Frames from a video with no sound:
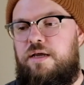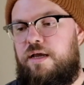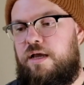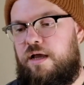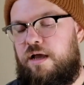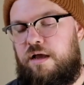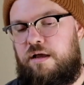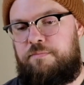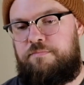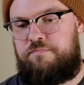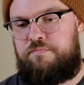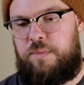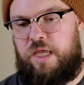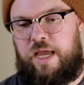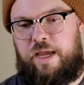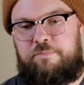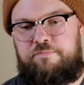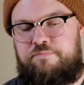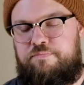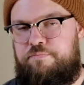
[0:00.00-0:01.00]

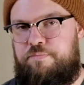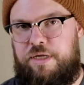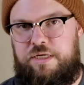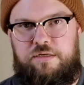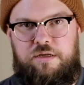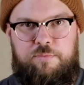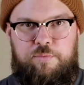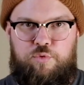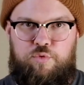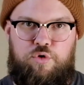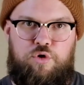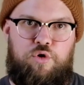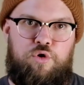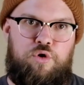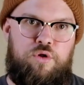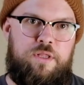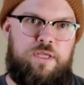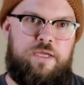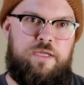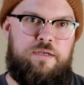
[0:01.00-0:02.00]
I picked up a
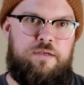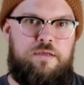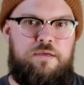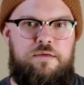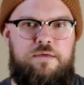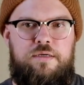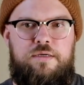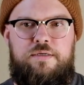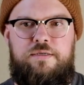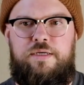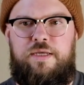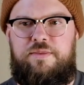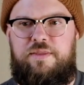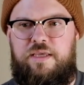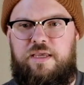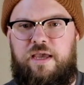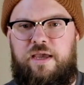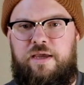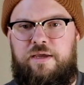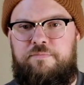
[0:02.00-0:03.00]
roll and I
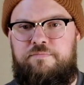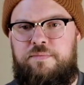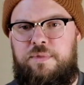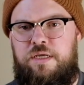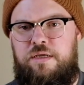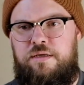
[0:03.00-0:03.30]
think I